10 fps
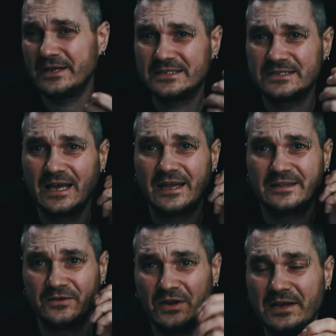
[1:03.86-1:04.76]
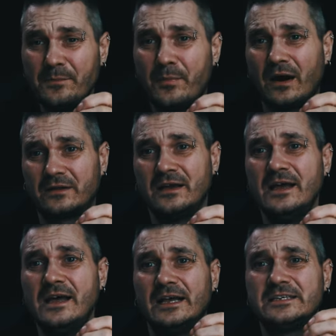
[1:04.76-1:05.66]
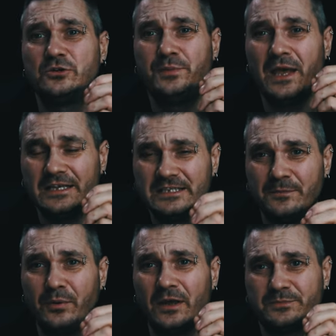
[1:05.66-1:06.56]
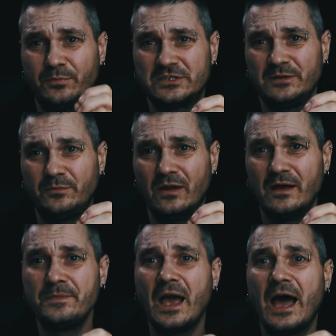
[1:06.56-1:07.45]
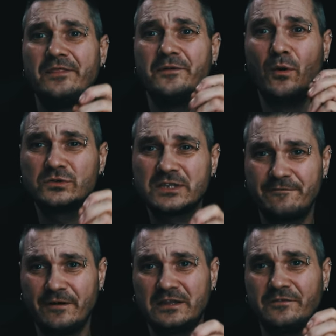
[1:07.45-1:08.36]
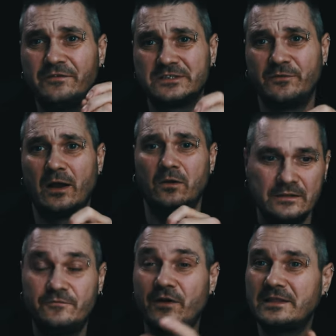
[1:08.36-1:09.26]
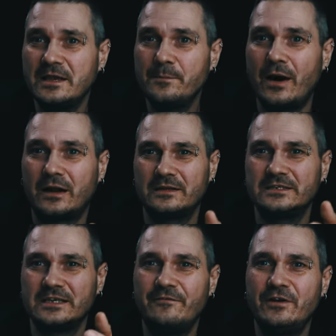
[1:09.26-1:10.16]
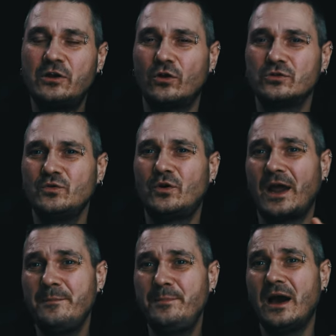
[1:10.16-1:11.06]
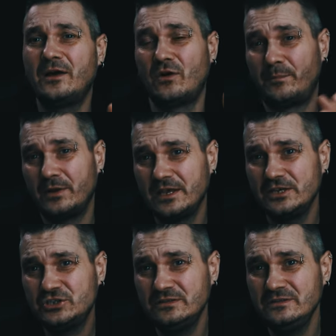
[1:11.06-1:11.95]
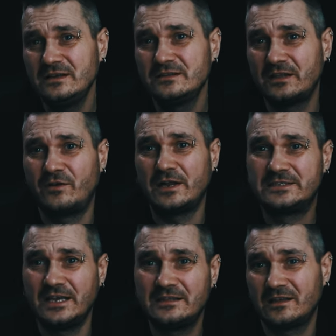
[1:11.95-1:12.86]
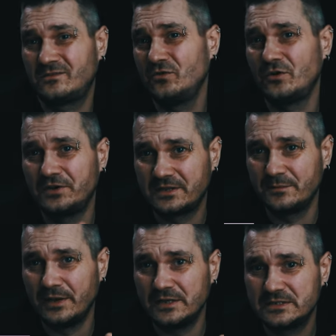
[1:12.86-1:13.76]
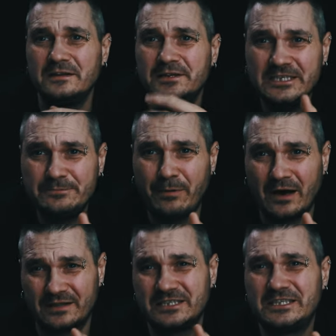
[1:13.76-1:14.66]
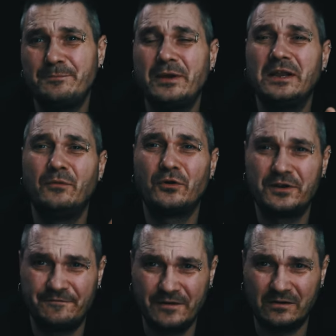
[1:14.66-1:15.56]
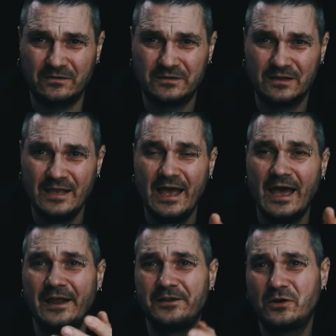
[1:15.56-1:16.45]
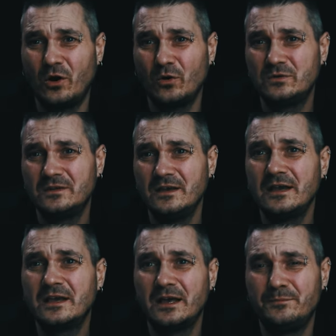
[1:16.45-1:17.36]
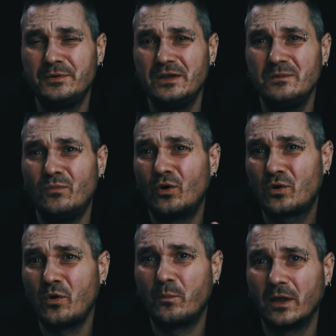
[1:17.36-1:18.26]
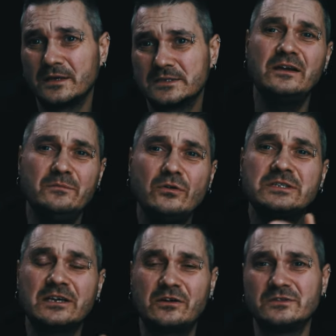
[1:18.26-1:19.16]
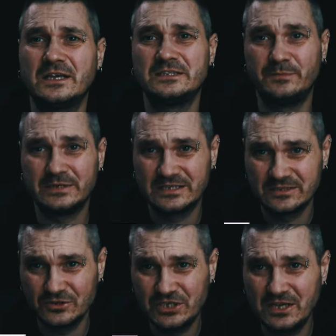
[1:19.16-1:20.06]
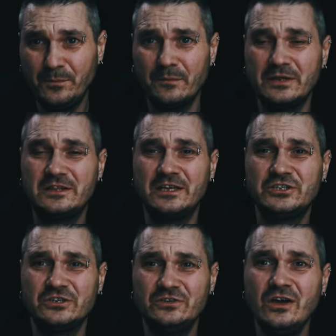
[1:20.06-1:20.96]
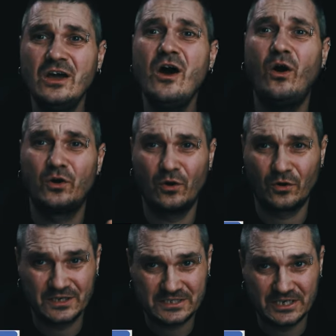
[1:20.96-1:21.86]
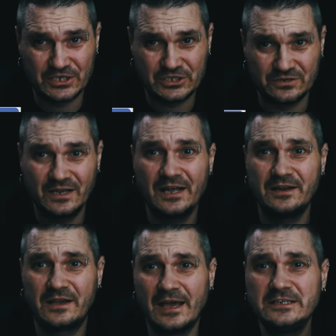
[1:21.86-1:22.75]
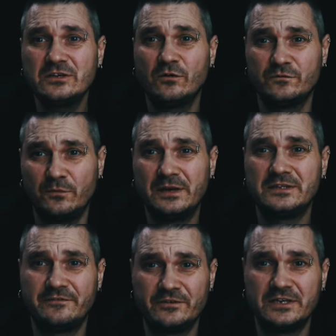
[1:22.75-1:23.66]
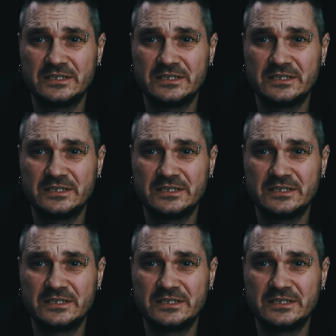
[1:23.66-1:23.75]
is that the reading part has to be as simple as possible and the most effective as well. The writing part is every call to your API or application that writes data to your database. This part is typically more difficult and the code can be more complex. It mostly contains business logic implementation or orchestration in case of domain-driven